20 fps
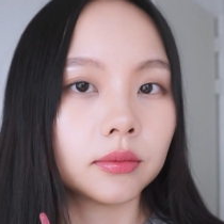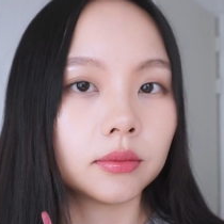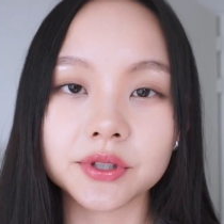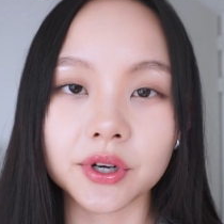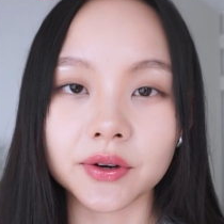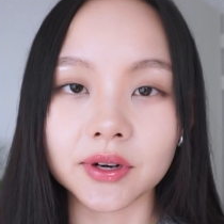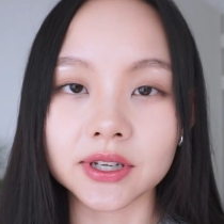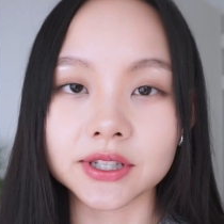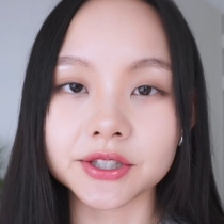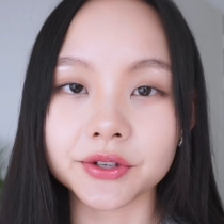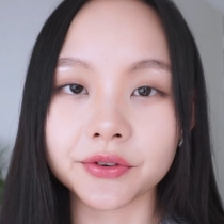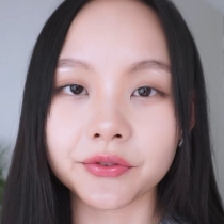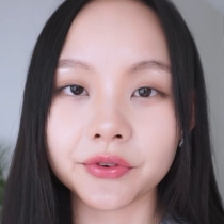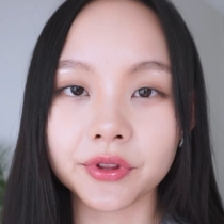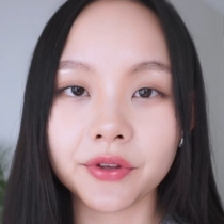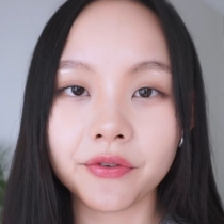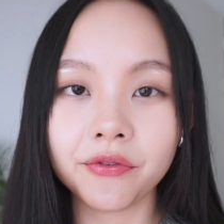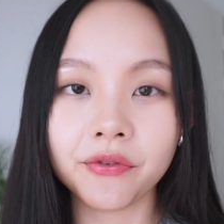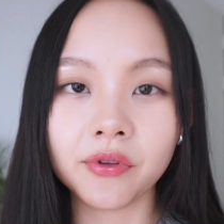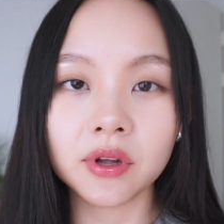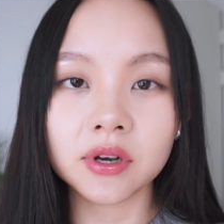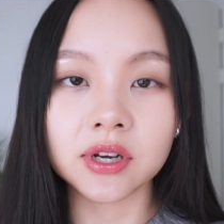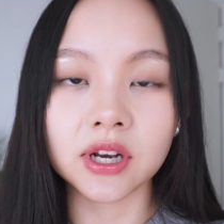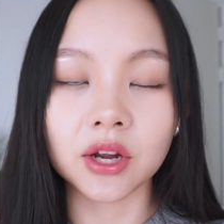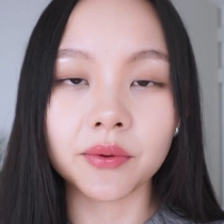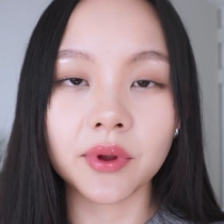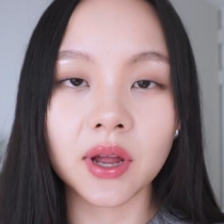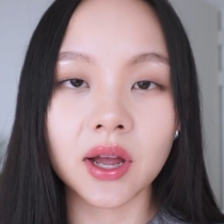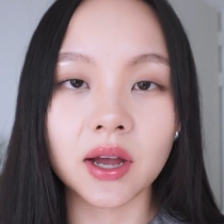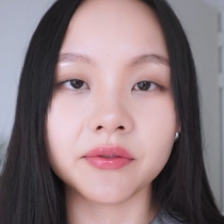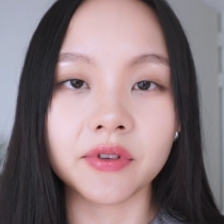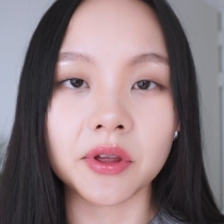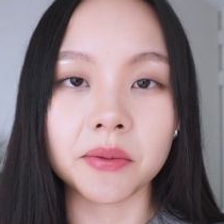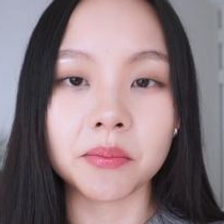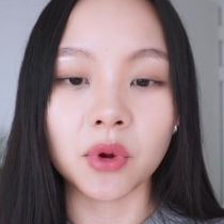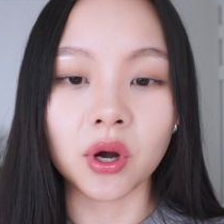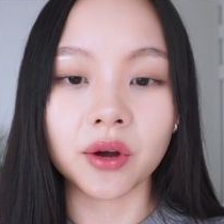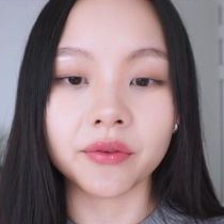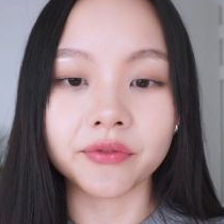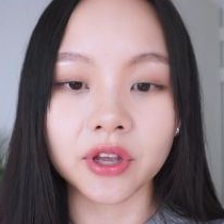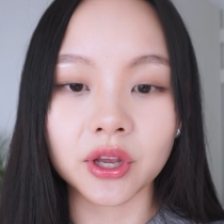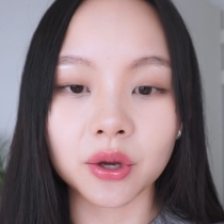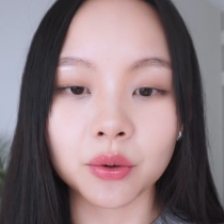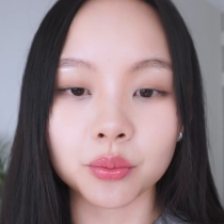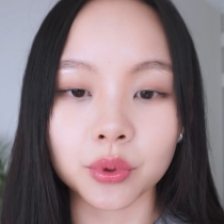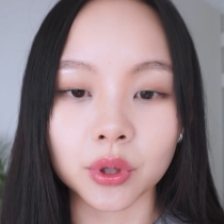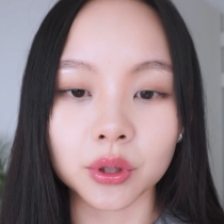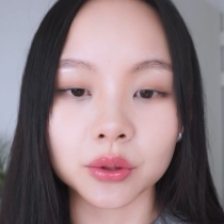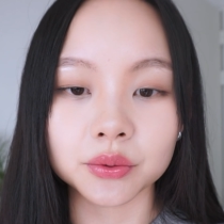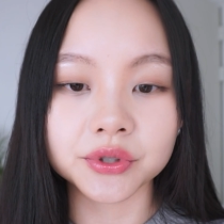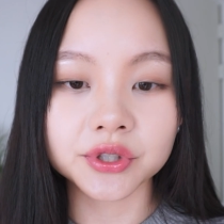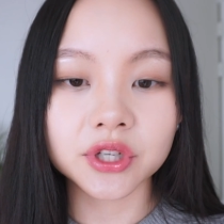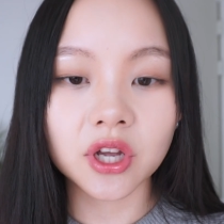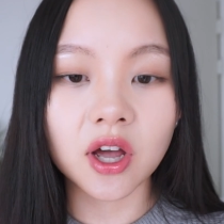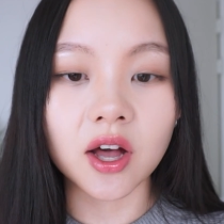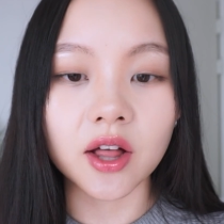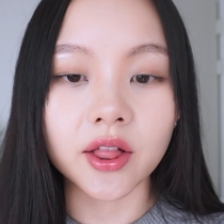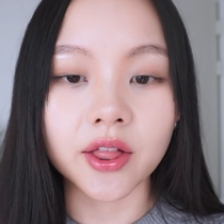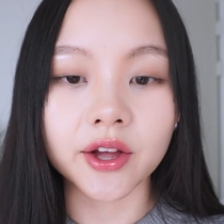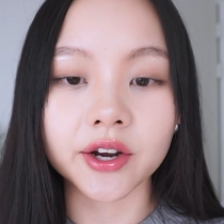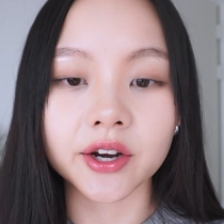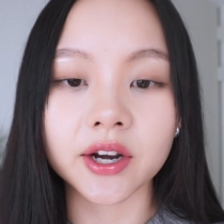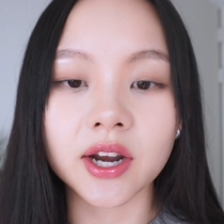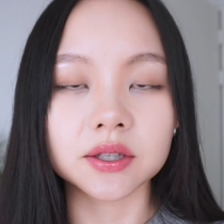Alright, so for the full, now we have a mauve rose color.